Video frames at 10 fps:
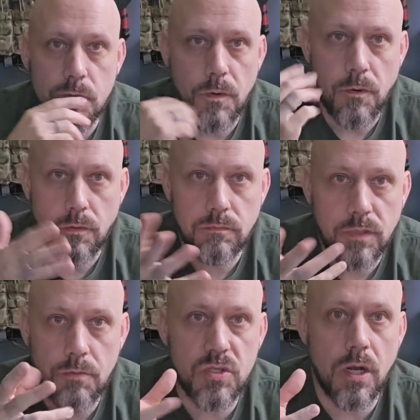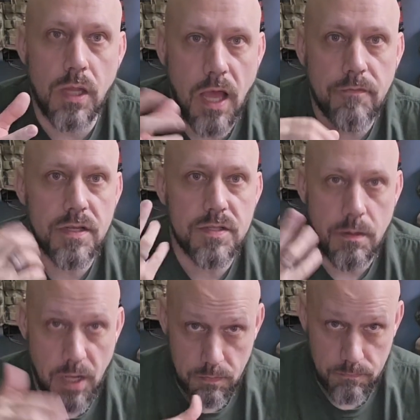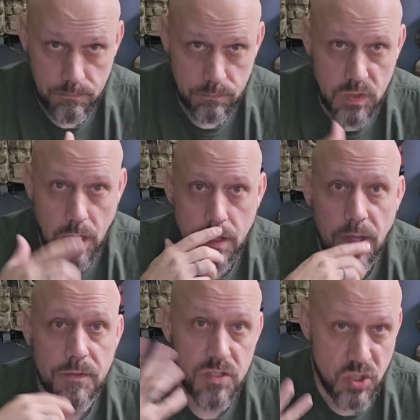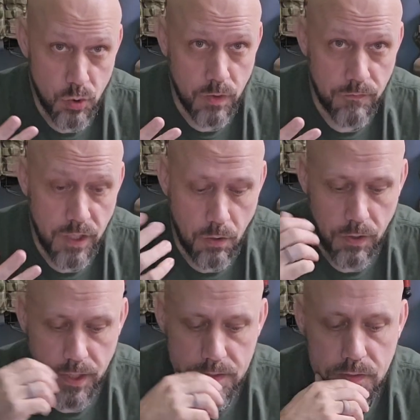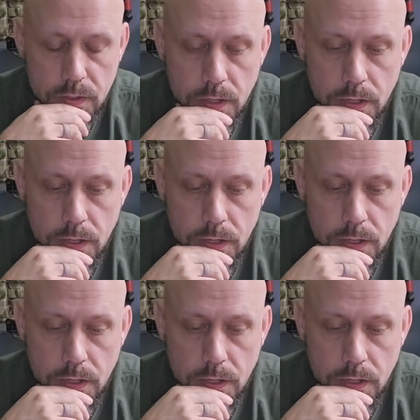He was on a live, and I said about talking about this and doing a video on this.